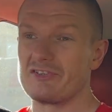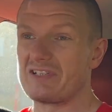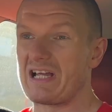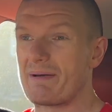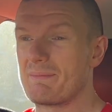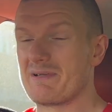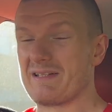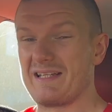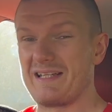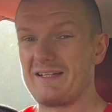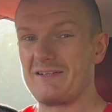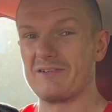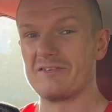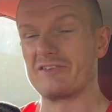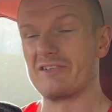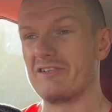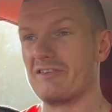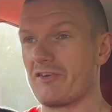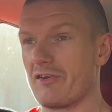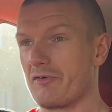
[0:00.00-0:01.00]
stabbing
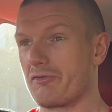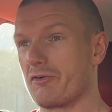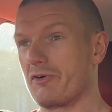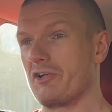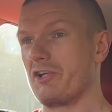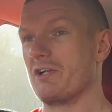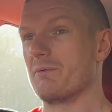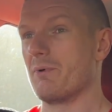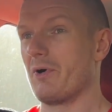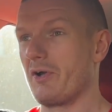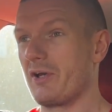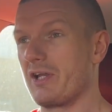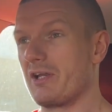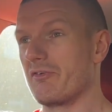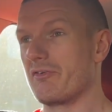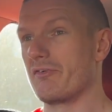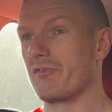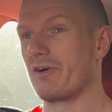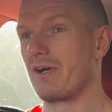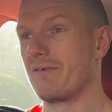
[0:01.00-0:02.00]
needles into the front of your body
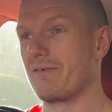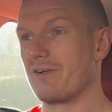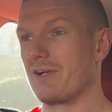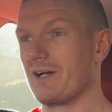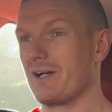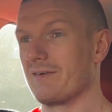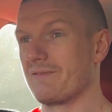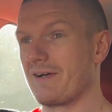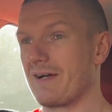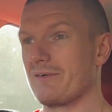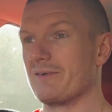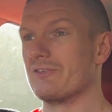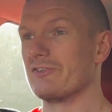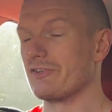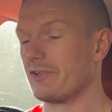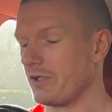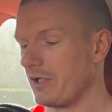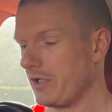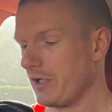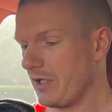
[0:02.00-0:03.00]
for 5.5
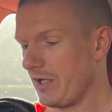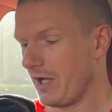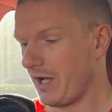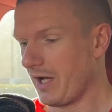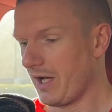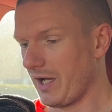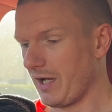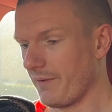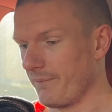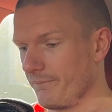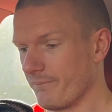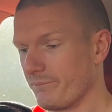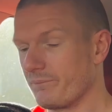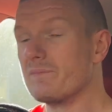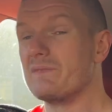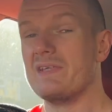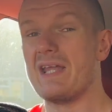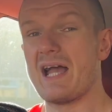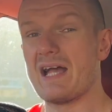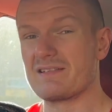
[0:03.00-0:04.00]
hours,
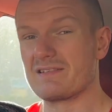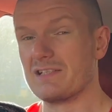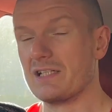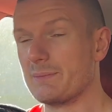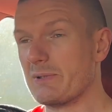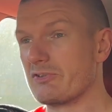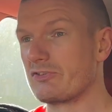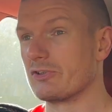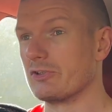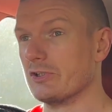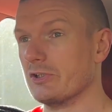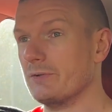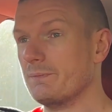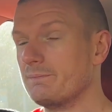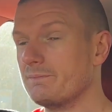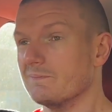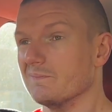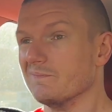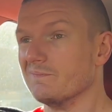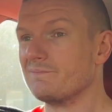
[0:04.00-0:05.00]
yeah, it's a little bit sore.
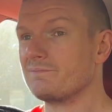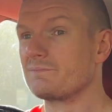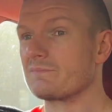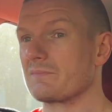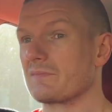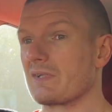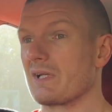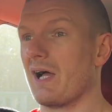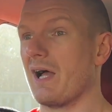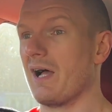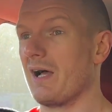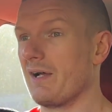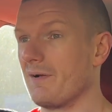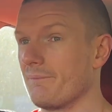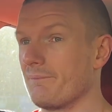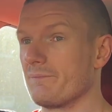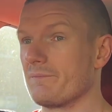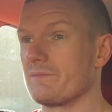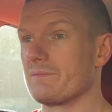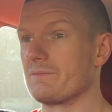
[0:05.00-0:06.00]

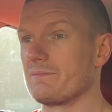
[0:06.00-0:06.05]
But